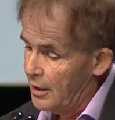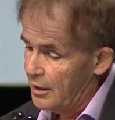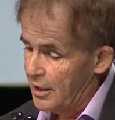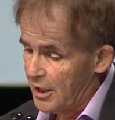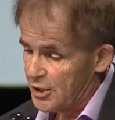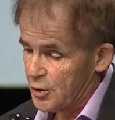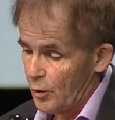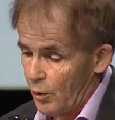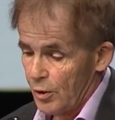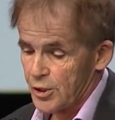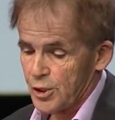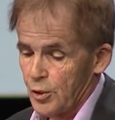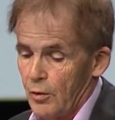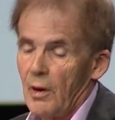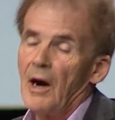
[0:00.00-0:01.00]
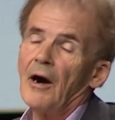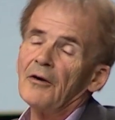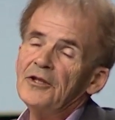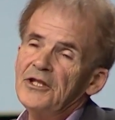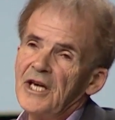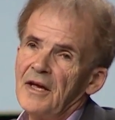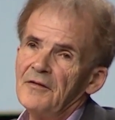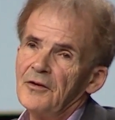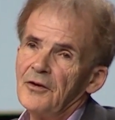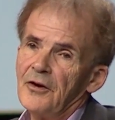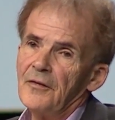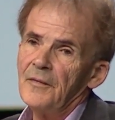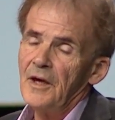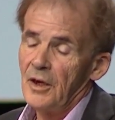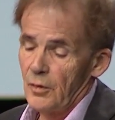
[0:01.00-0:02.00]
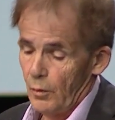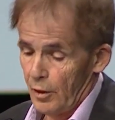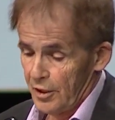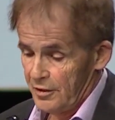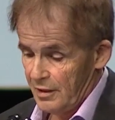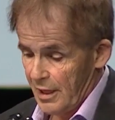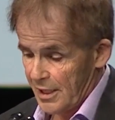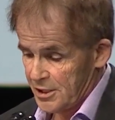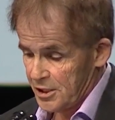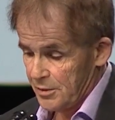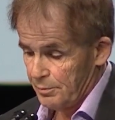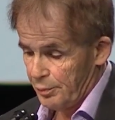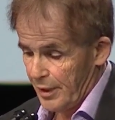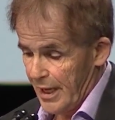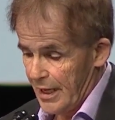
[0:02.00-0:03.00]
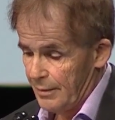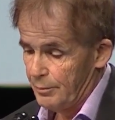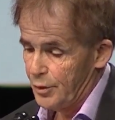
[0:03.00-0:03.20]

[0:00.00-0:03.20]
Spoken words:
There's also our Gender Equality Action Plan,